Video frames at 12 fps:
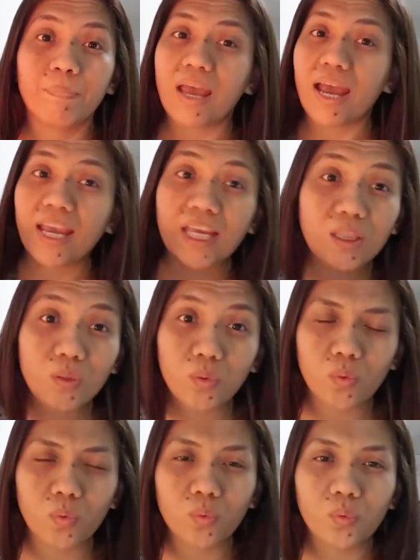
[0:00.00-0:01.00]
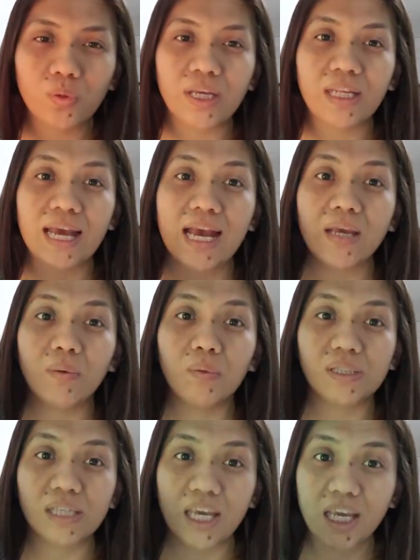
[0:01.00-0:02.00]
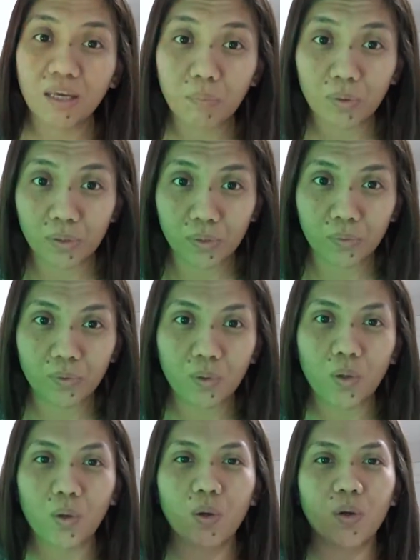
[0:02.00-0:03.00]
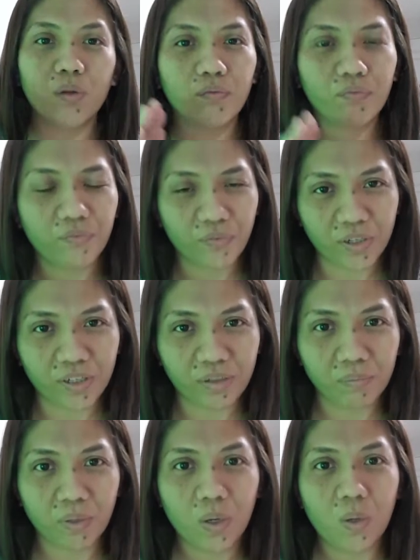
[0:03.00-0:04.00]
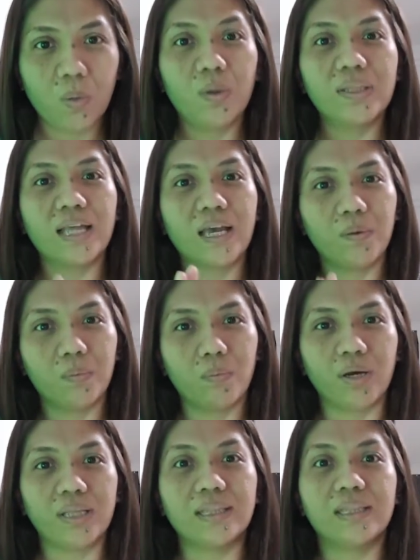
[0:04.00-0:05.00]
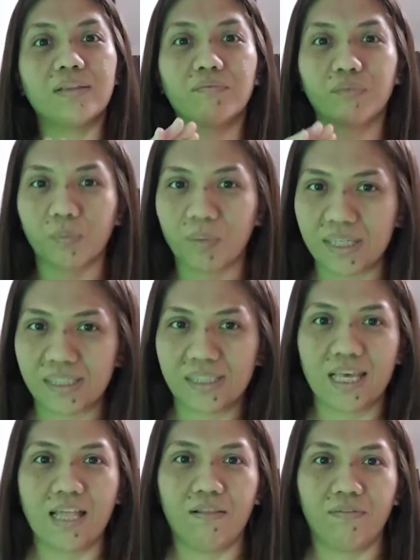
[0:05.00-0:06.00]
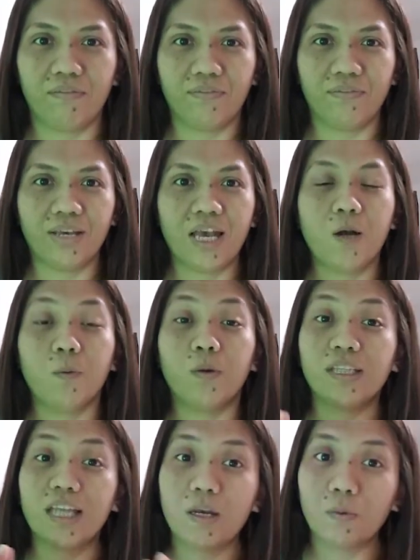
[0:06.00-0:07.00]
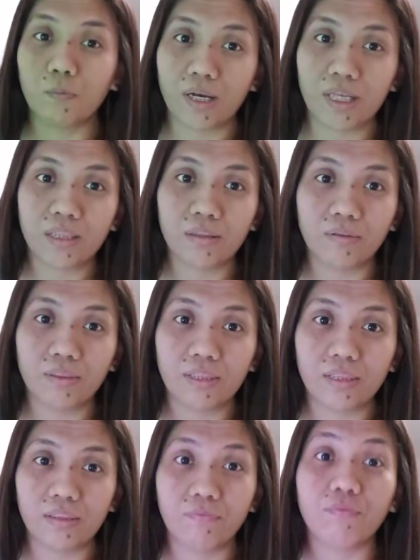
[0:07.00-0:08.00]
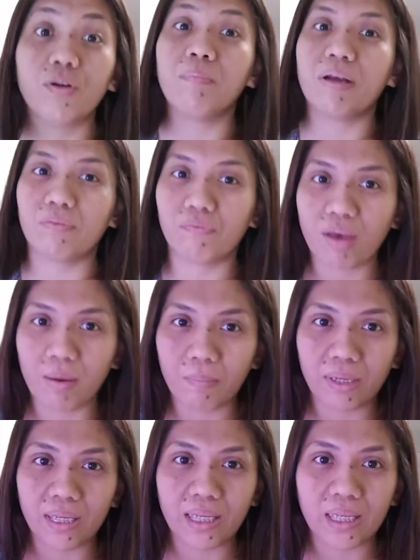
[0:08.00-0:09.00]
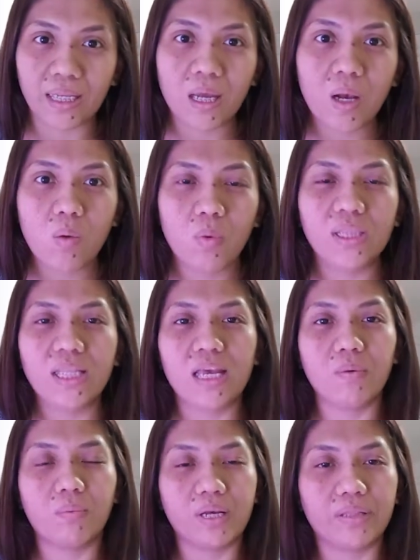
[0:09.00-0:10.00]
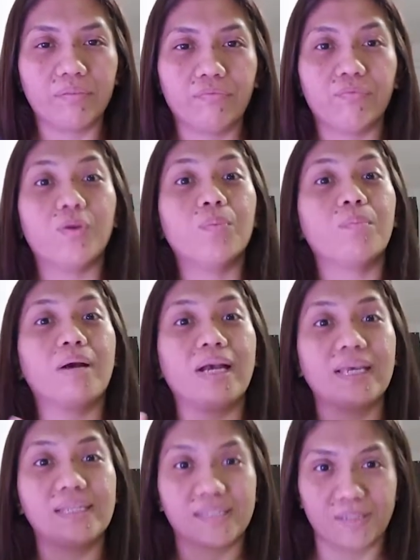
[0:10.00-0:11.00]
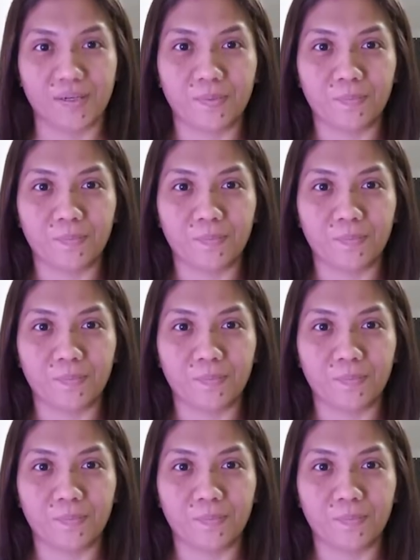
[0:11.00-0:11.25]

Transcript: I know and I was able to confirm what I want for myself, what I want for my family, what I want for my son.